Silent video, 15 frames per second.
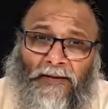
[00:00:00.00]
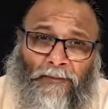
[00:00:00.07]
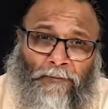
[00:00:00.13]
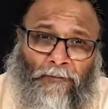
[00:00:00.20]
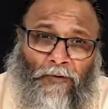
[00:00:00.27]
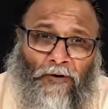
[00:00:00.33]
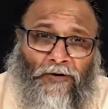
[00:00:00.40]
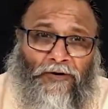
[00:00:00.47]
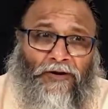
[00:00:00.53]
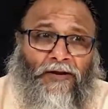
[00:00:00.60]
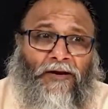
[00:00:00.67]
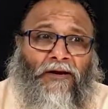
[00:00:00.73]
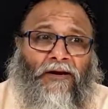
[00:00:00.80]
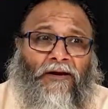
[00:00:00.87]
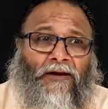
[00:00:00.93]

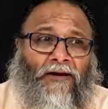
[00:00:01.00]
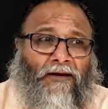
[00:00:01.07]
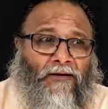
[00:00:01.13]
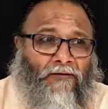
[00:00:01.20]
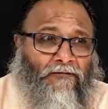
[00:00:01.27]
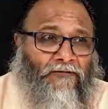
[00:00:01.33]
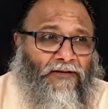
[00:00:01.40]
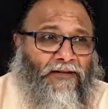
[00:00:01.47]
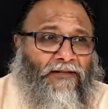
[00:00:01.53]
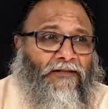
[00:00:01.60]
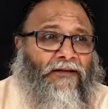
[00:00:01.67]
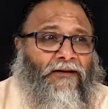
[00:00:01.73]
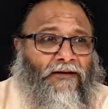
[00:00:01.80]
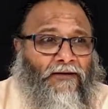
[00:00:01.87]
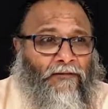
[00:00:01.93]
immortal with
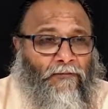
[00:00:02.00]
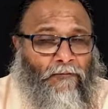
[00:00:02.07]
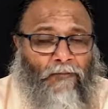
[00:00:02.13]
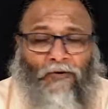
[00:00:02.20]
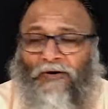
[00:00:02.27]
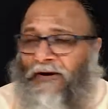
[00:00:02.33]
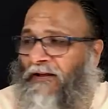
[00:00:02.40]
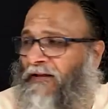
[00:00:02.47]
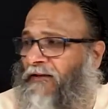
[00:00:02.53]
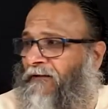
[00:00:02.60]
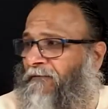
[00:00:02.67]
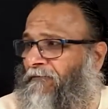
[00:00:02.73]
body.